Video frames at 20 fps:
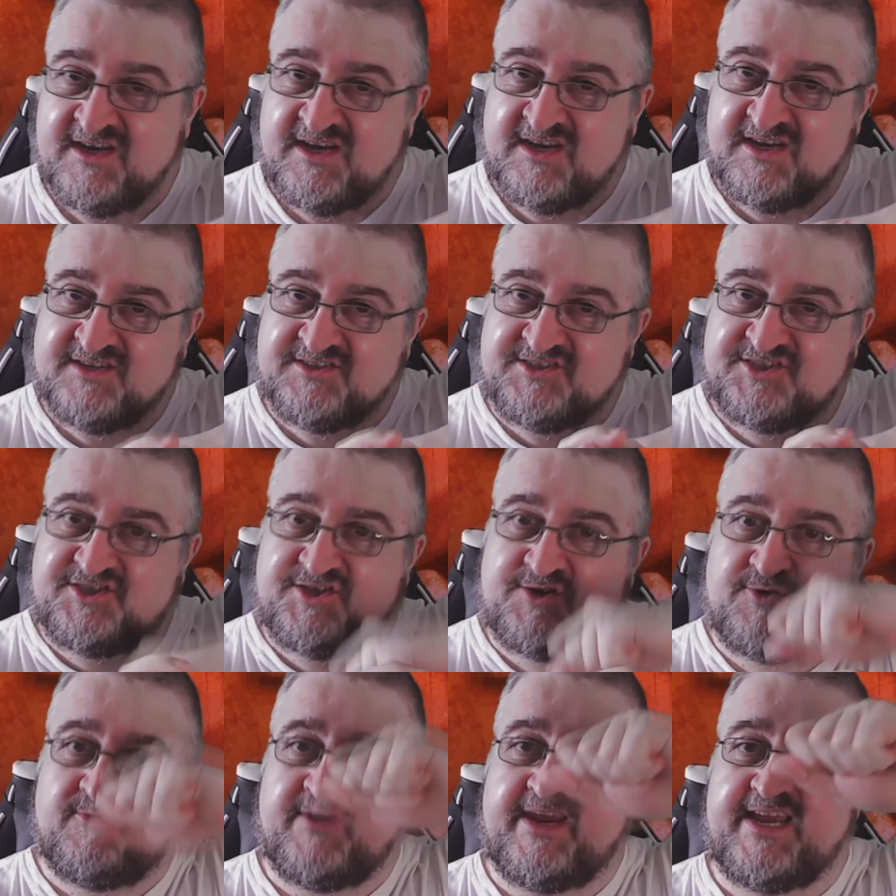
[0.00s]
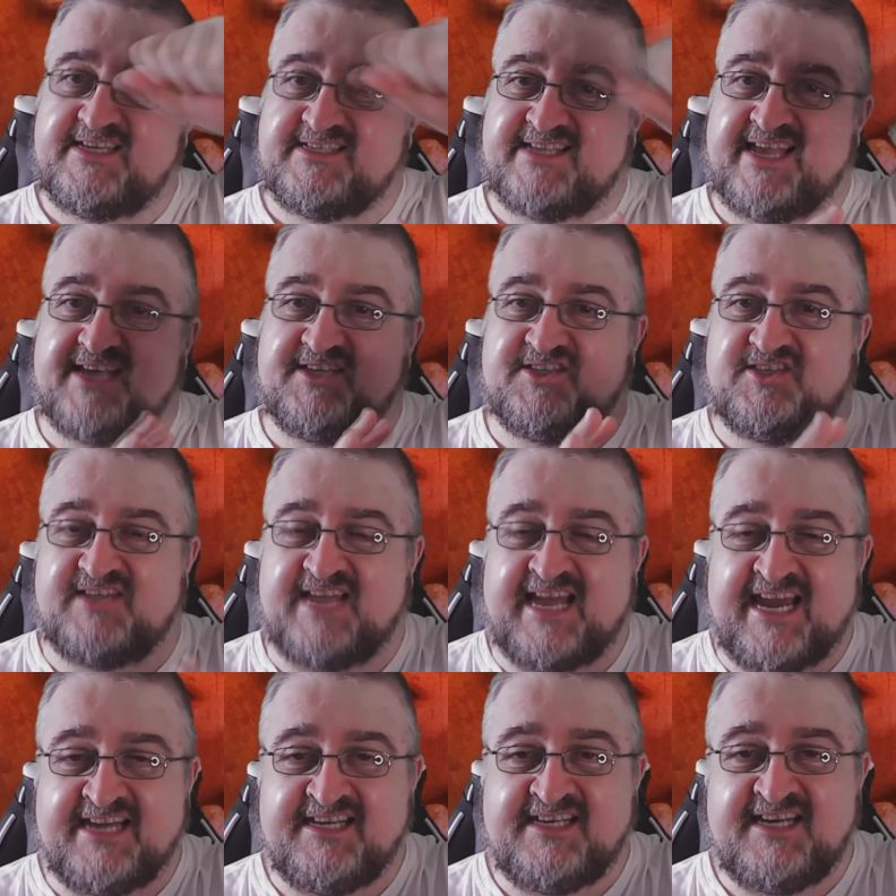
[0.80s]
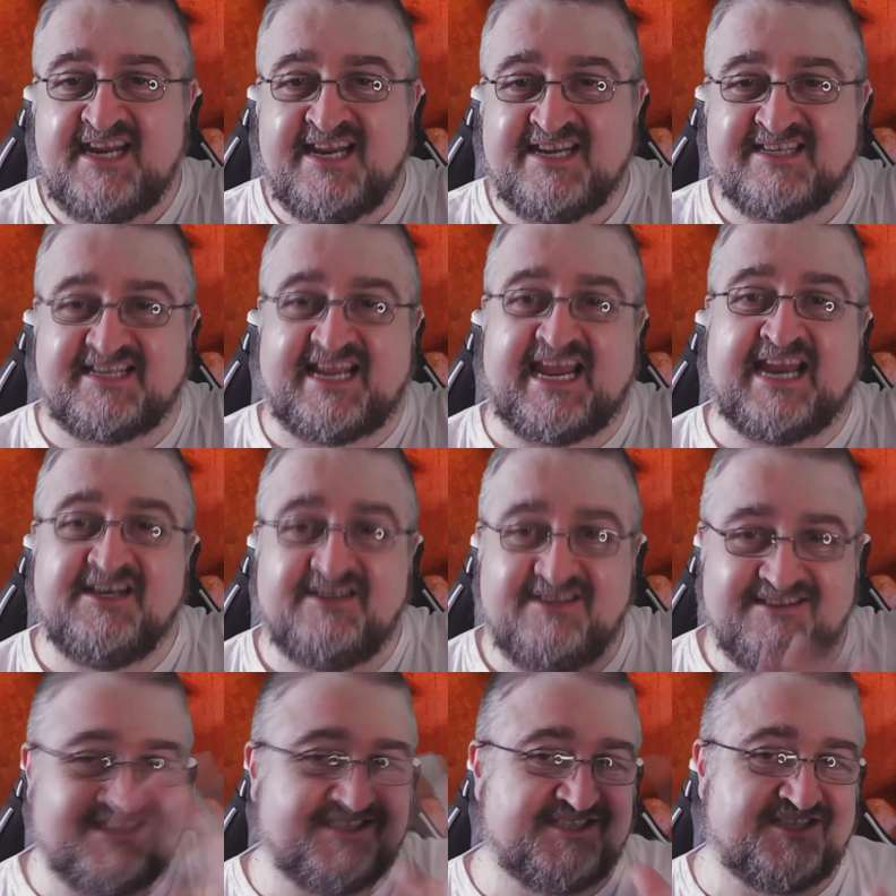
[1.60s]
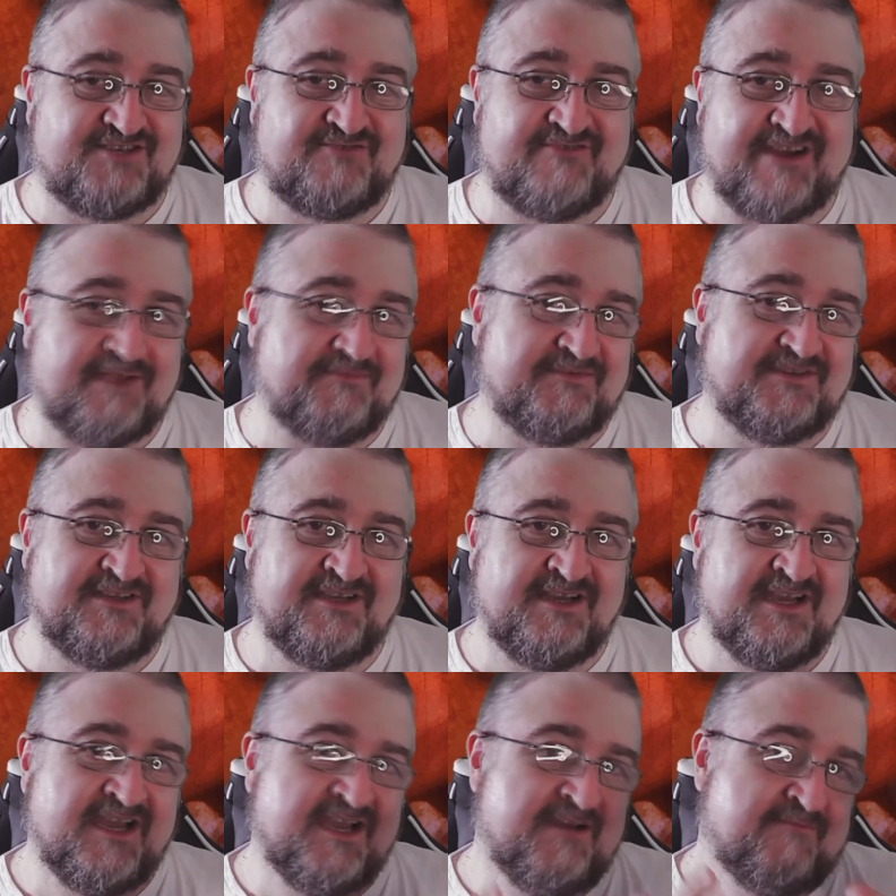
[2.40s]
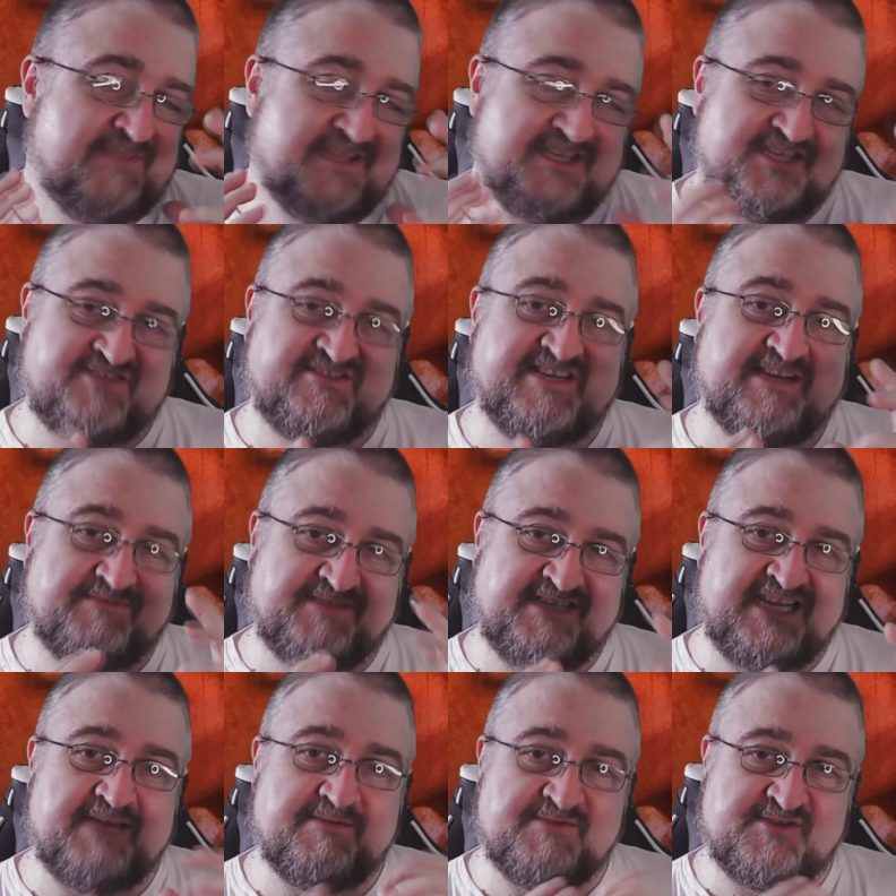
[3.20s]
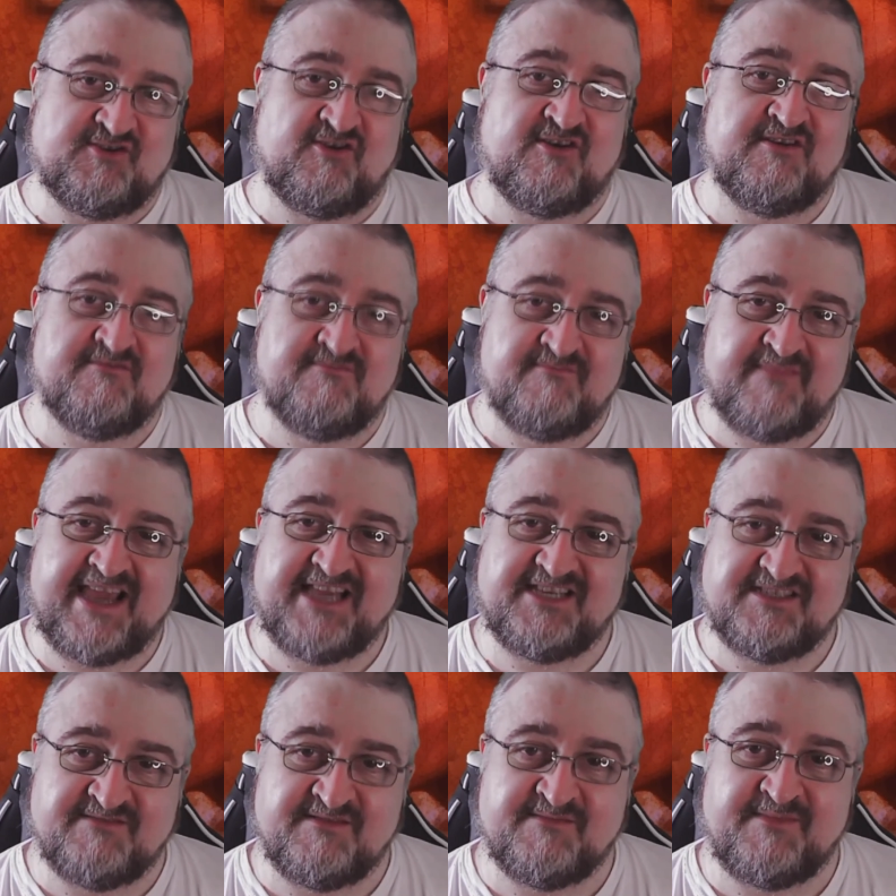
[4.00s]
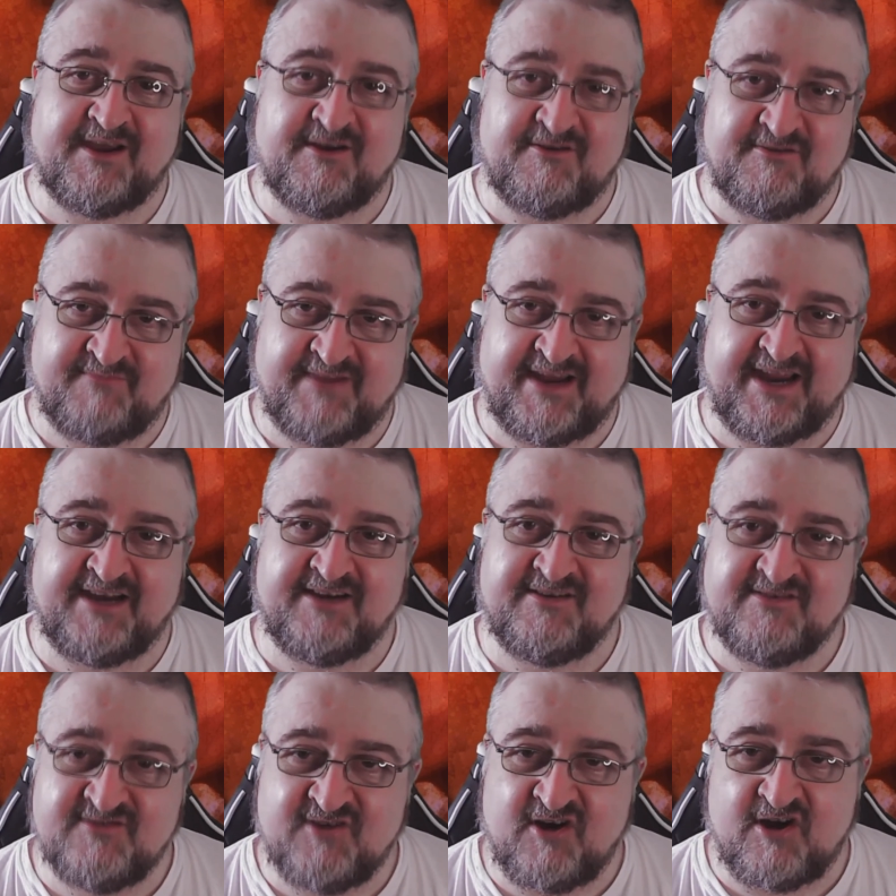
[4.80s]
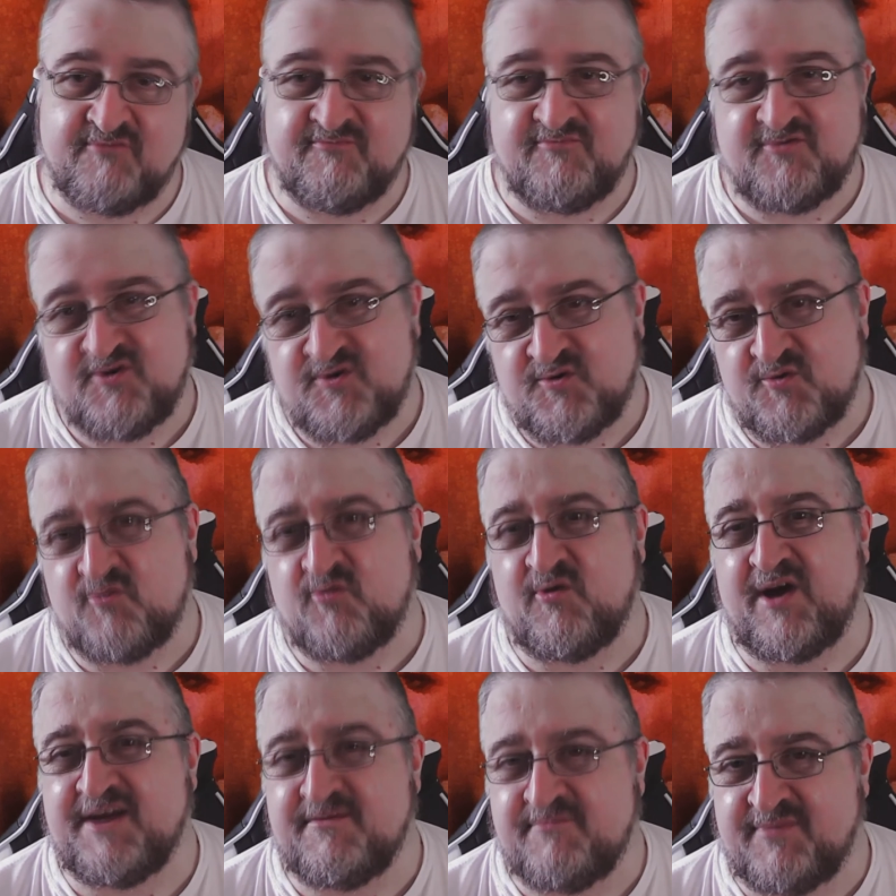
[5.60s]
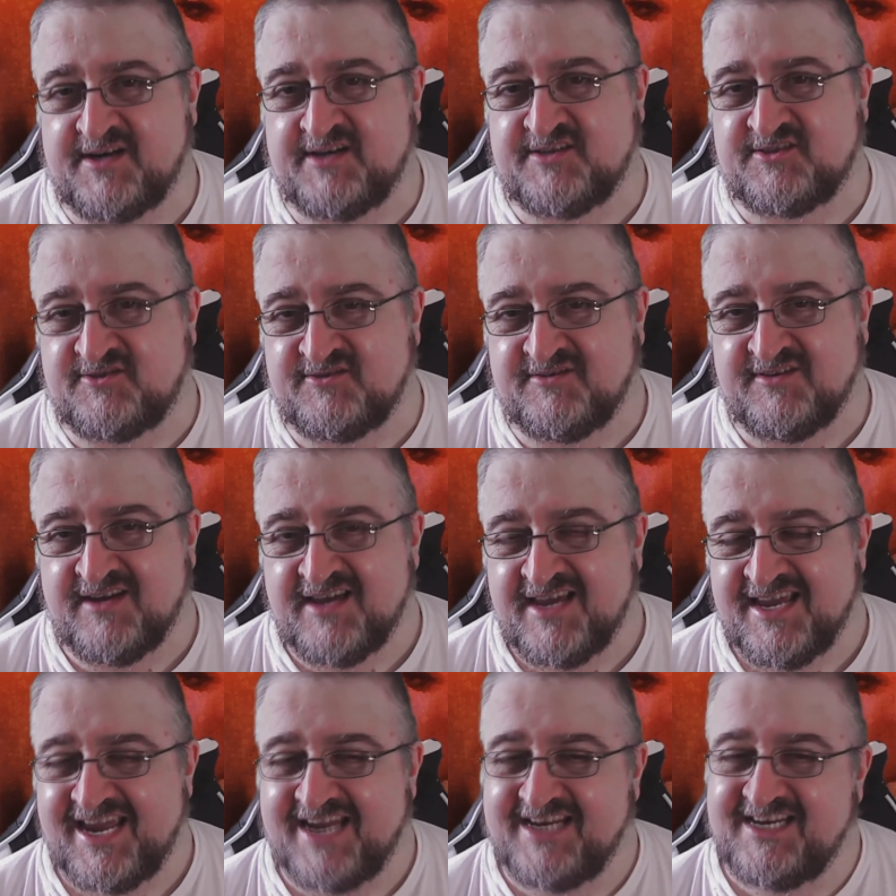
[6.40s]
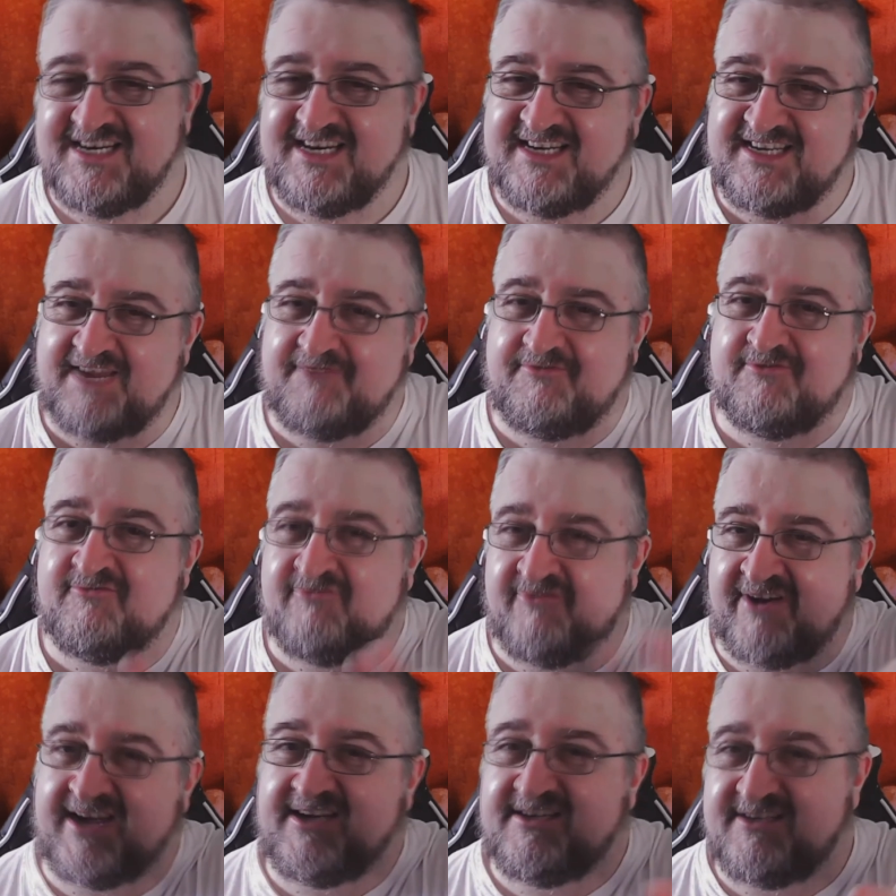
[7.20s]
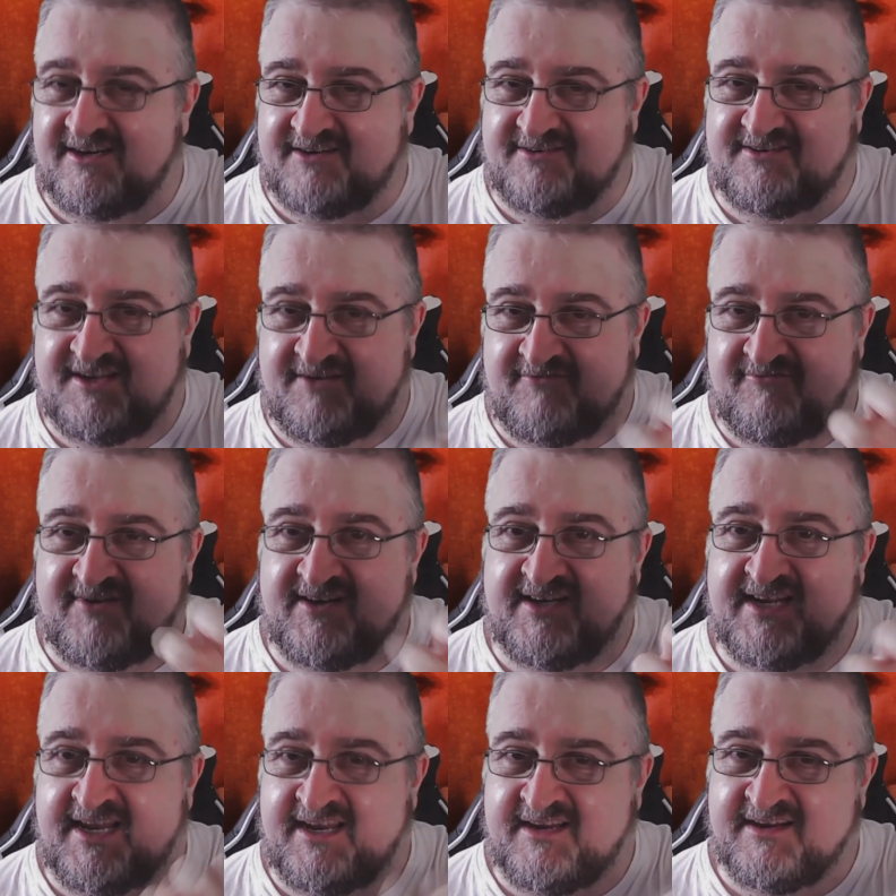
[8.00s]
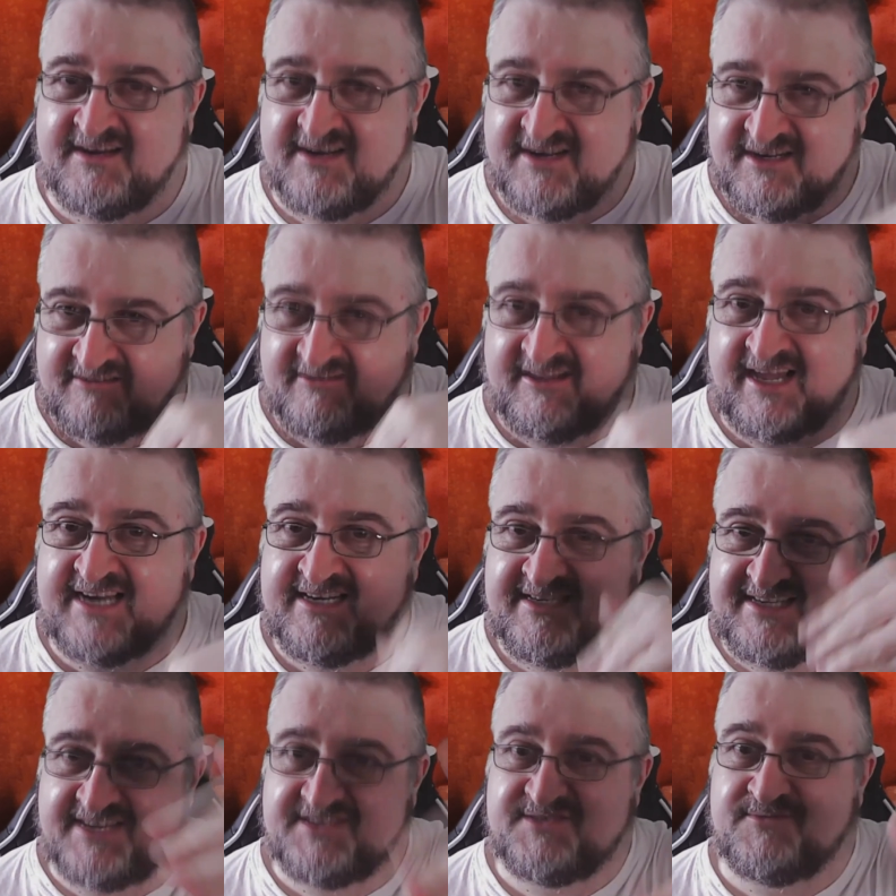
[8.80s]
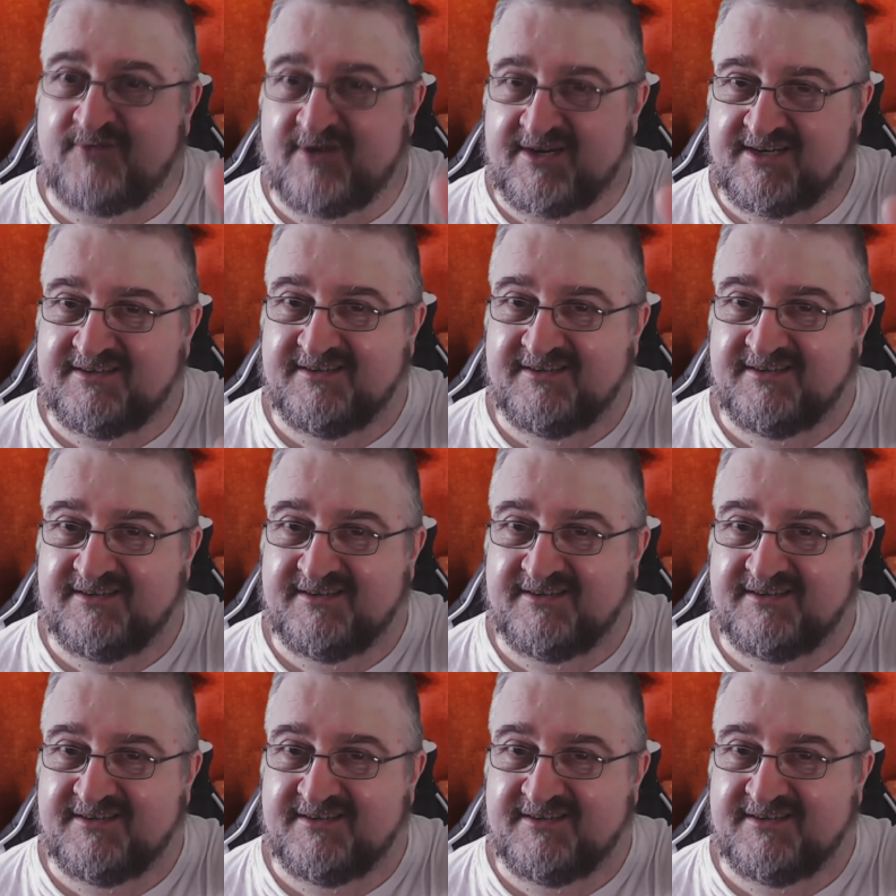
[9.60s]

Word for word: squeeze his ideas into the script, but the script keeps on messing about by not quite being as... He needed a different writer to really land this one.